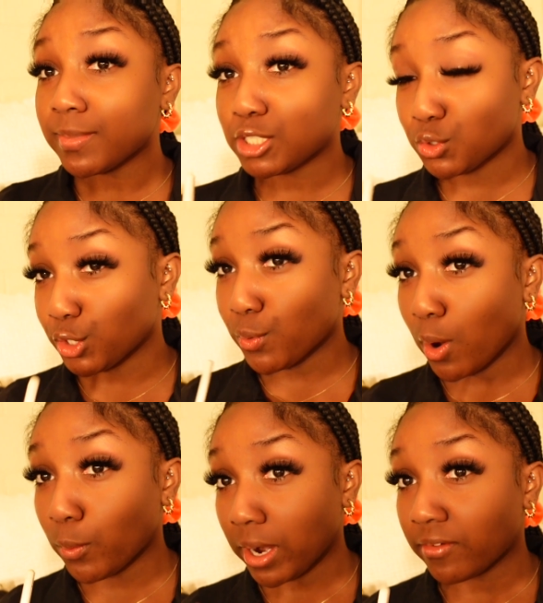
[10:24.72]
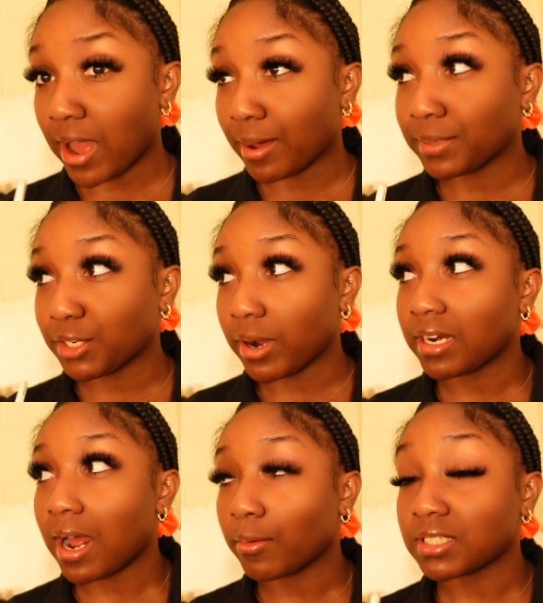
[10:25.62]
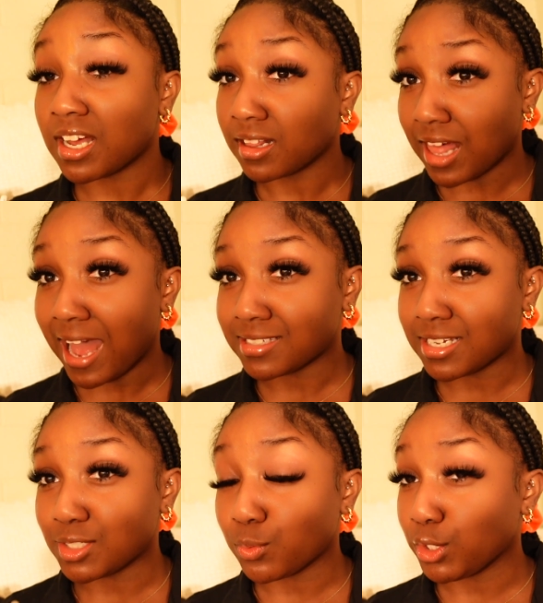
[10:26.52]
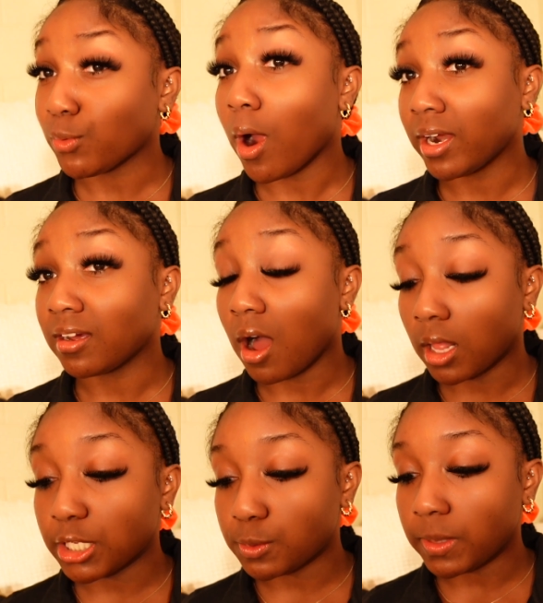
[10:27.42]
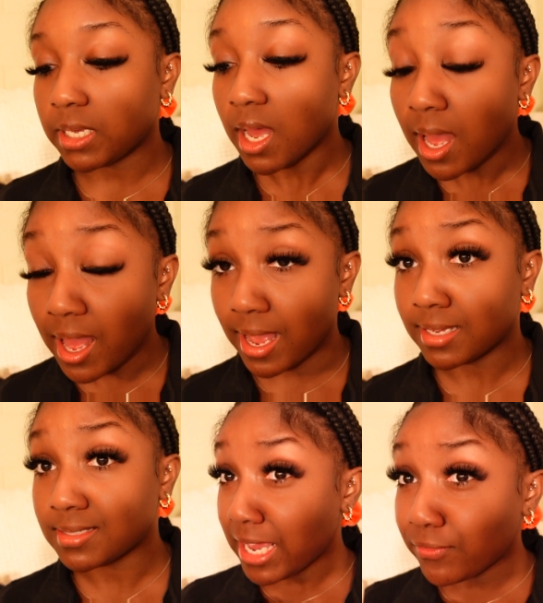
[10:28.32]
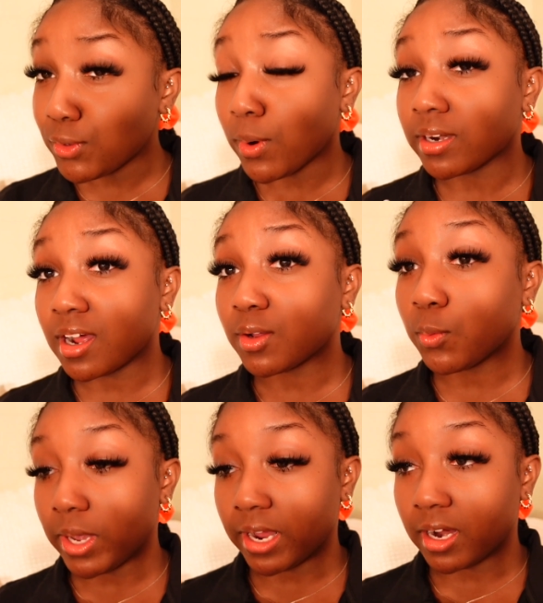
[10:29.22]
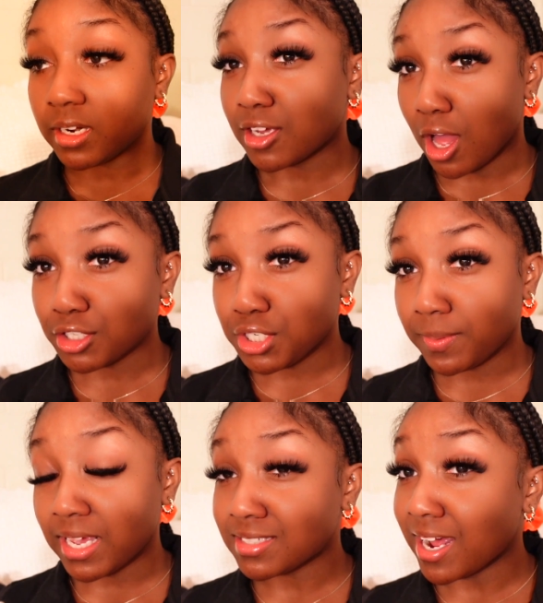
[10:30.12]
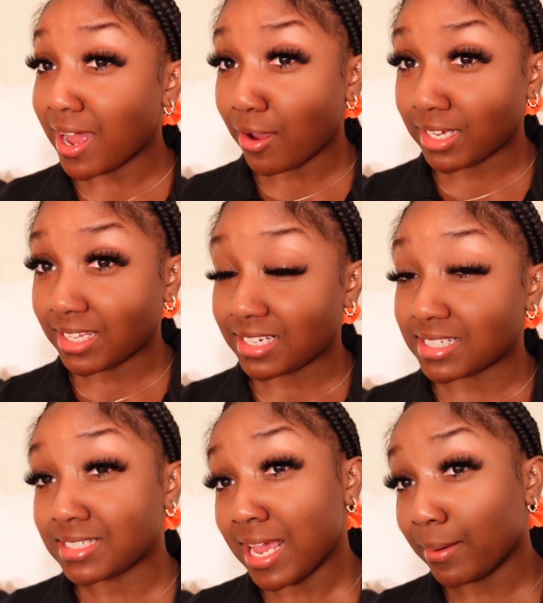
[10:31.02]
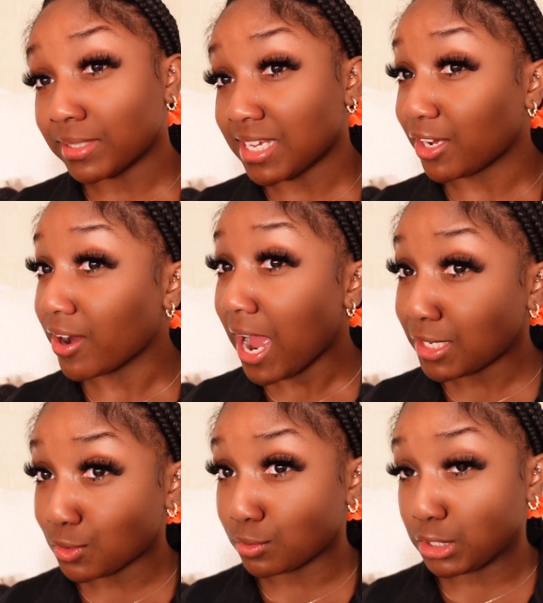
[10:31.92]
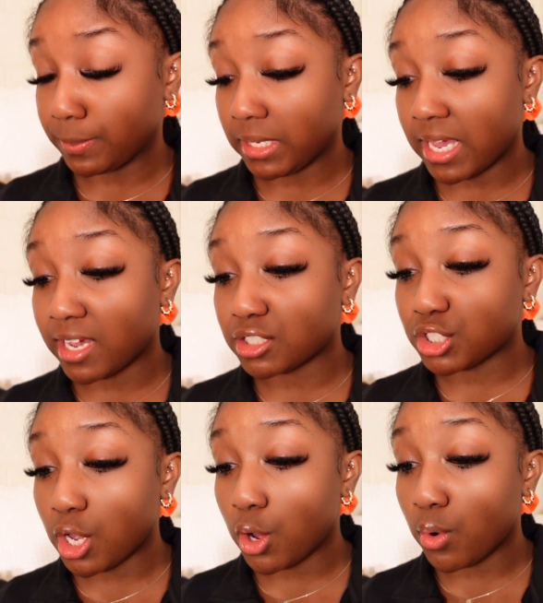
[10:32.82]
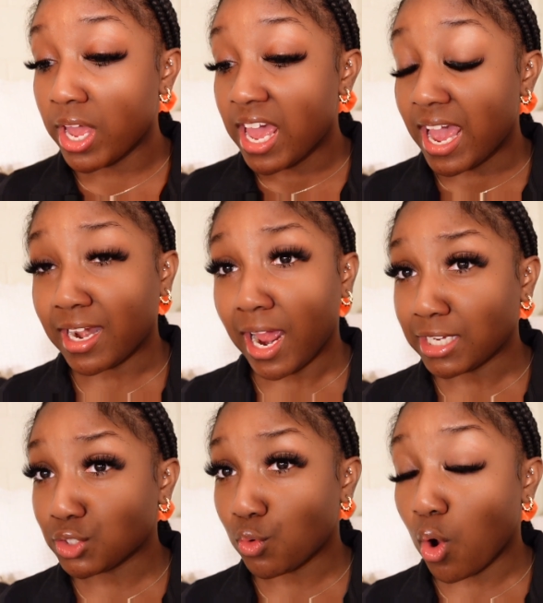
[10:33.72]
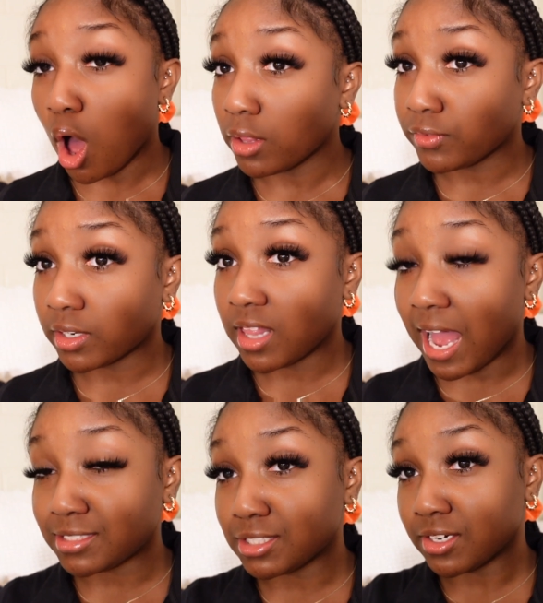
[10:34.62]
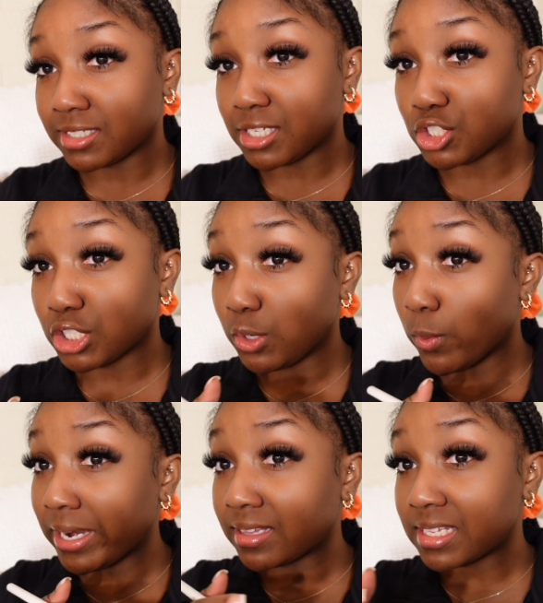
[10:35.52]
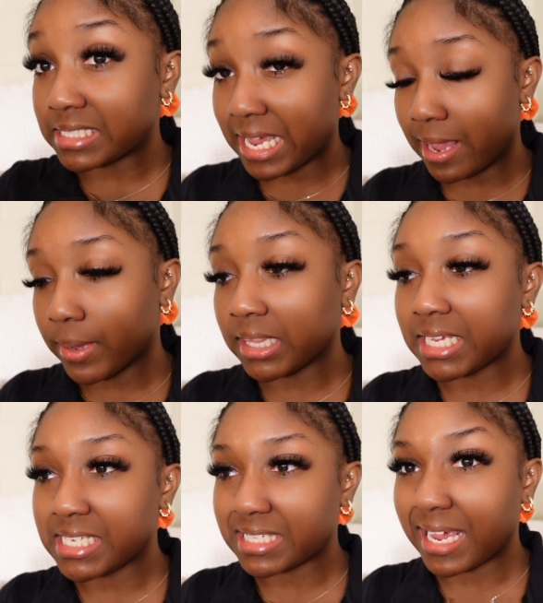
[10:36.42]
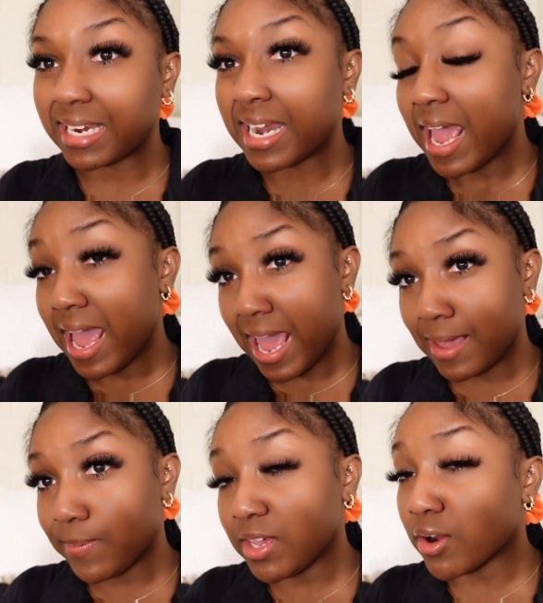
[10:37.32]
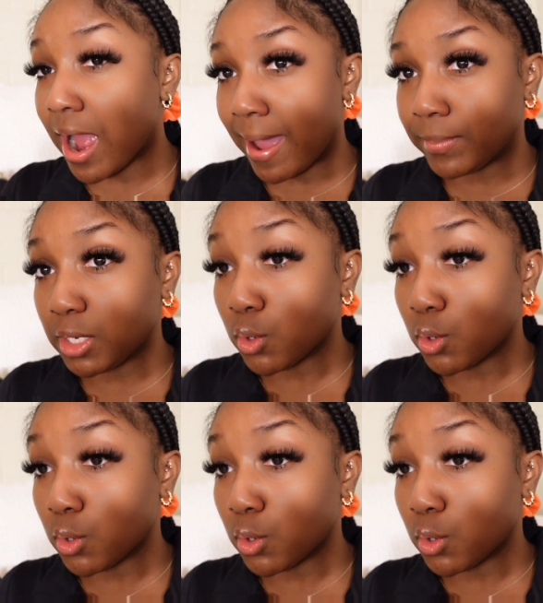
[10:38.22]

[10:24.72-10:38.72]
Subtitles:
make sure you are aware of how many credit hours a class is when you are in college, because if you are not aware, the college GPA is not calculated the same as like your high school GPA. So in high school, all of your classes are essentially weighted the same, unless it's like an AP or IB